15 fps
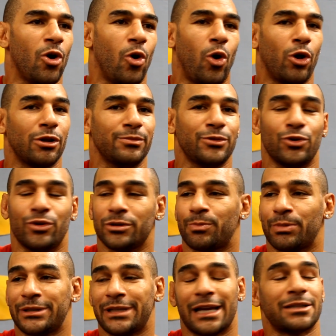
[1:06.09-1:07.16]
All I'm doing is
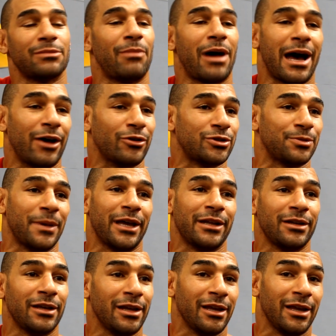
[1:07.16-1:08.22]
protecting my house, man.
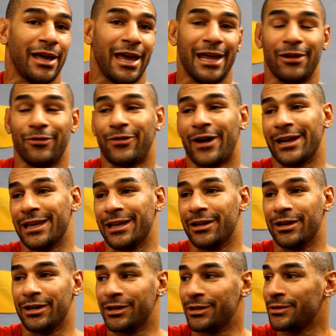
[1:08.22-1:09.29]
And if I get
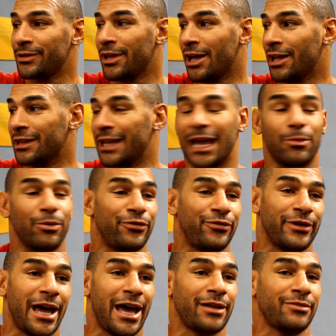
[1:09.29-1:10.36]
a label
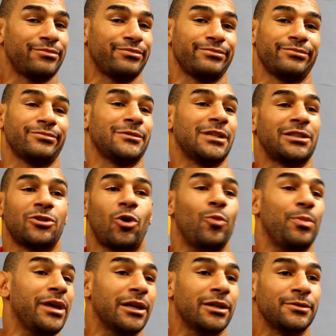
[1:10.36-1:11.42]
for that, so
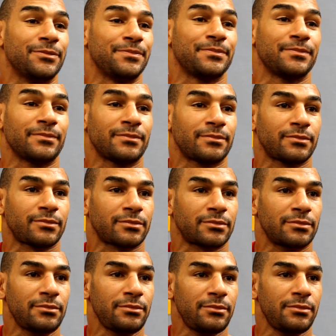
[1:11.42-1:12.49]
be it. What happened those
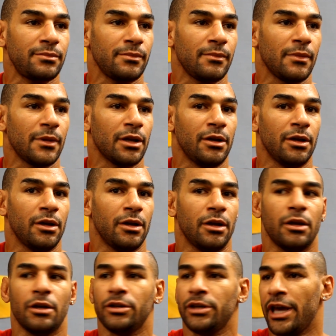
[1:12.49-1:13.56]
two times when somebody
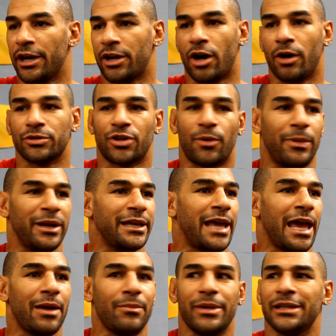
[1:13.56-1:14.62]
come in? Somebody
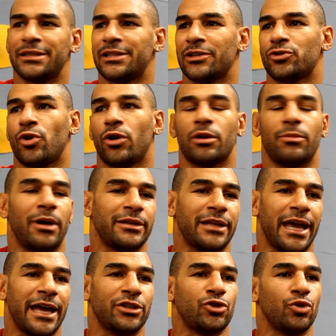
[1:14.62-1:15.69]
came in, still talking about
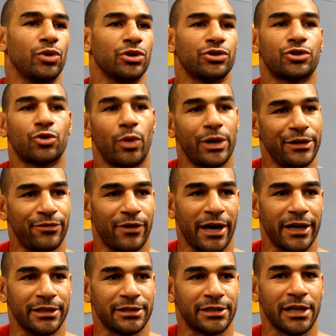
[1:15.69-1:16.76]
they had 220
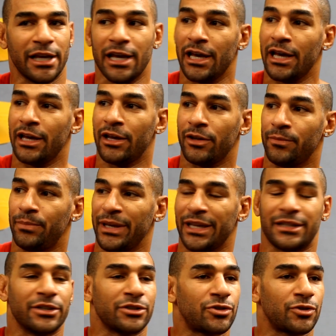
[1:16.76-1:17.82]
fights,
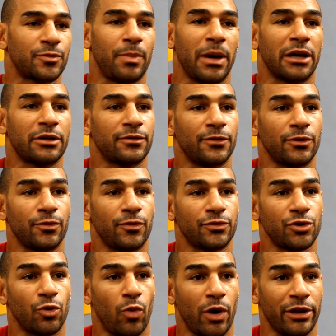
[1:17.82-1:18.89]
being disrespectful
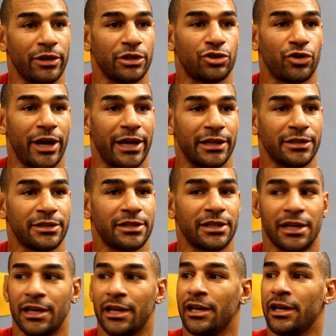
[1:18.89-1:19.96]
to one of the trainers.
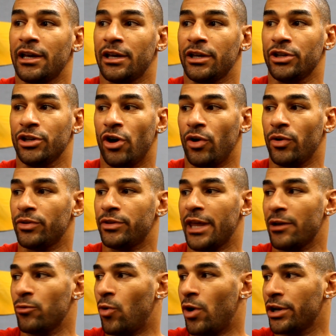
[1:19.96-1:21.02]
You know,
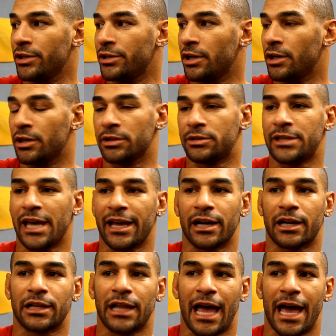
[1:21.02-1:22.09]
they wanted to take
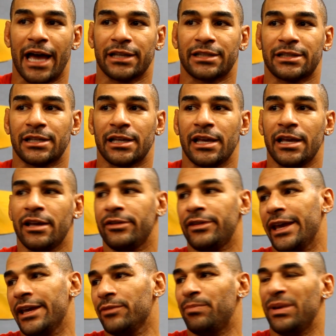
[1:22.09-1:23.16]
a class.
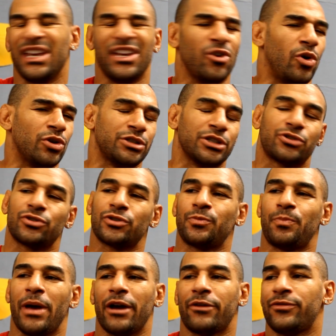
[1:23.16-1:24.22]
They being all
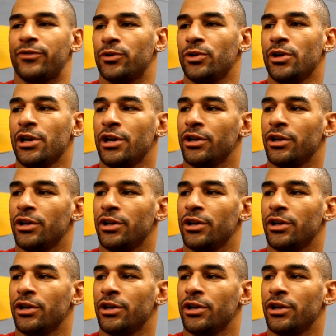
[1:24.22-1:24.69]
disrespectful.